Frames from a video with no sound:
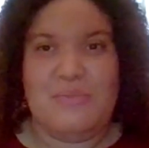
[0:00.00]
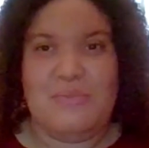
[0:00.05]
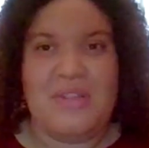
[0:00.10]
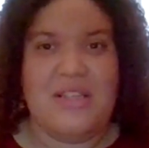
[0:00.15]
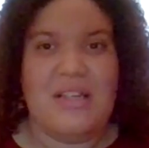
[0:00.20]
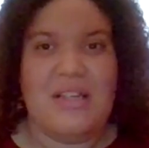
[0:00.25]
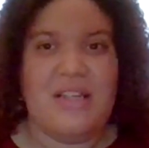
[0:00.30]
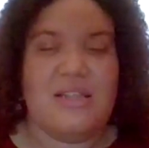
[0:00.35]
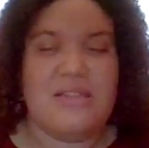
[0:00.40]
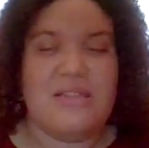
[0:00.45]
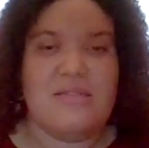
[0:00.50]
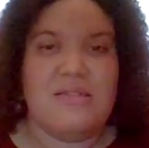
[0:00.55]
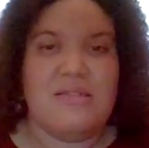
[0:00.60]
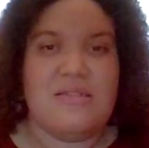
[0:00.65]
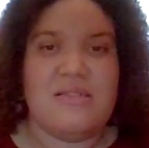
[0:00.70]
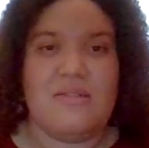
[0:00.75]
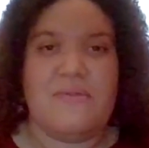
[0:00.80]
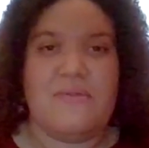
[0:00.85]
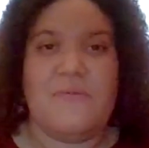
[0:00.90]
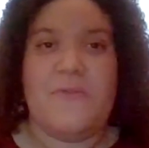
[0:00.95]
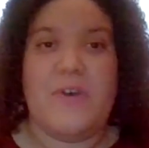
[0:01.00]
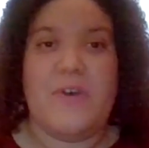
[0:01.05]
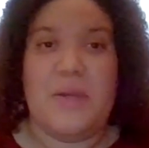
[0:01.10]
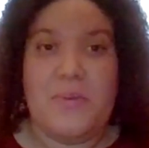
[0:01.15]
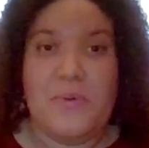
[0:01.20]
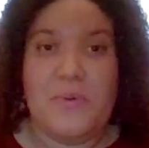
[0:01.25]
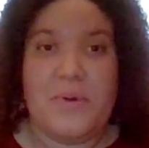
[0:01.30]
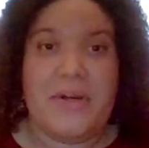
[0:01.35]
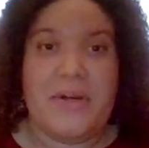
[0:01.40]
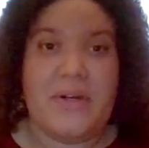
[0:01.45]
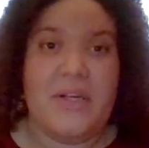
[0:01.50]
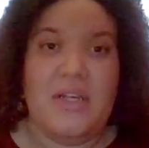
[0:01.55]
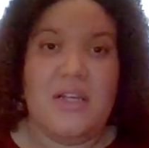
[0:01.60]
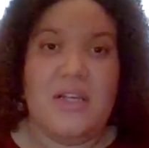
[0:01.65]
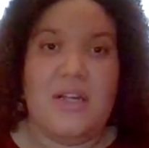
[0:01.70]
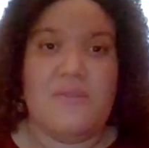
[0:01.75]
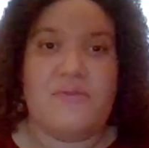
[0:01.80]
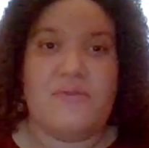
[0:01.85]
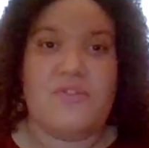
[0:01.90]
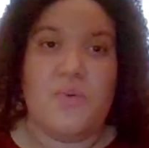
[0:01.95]
begins in
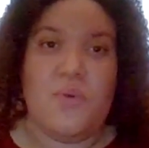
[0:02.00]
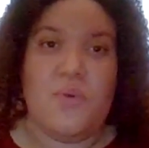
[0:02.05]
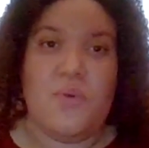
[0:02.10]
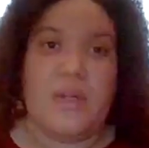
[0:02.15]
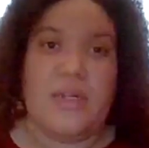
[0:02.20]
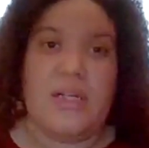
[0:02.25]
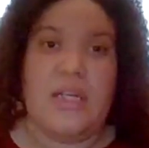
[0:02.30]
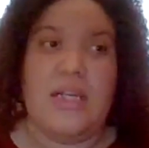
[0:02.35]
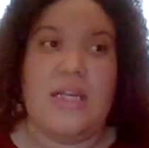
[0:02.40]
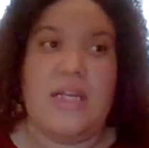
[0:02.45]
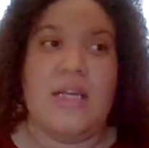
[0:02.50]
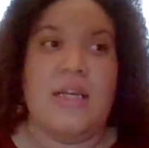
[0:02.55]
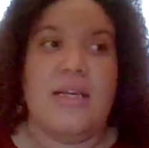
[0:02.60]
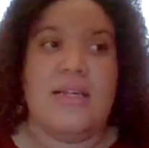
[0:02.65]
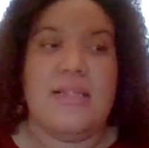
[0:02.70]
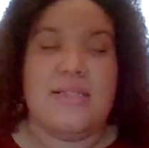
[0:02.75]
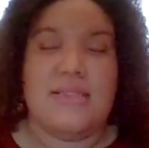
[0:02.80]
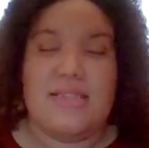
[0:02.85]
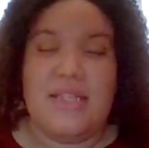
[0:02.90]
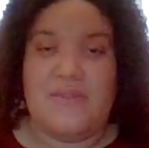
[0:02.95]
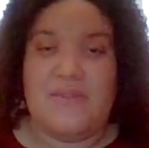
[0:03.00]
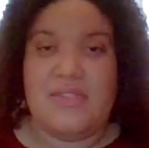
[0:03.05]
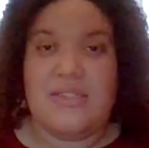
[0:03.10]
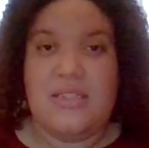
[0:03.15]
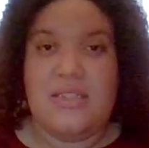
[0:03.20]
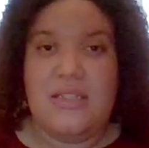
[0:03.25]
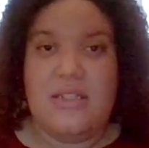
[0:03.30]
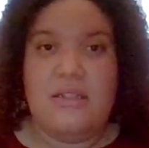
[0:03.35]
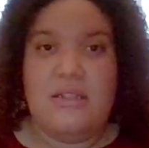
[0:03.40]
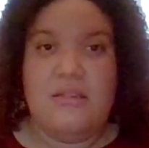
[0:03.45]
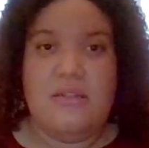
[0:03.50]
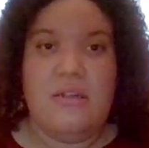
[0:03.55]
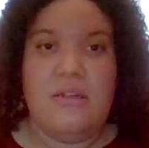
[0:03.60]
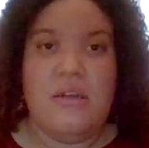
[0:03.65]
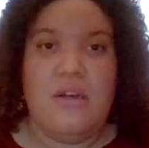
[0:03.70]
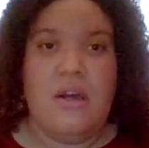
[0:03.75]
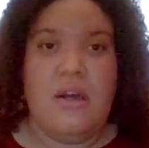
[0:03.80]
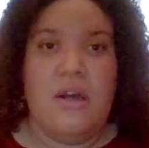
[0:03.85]
February of 2017,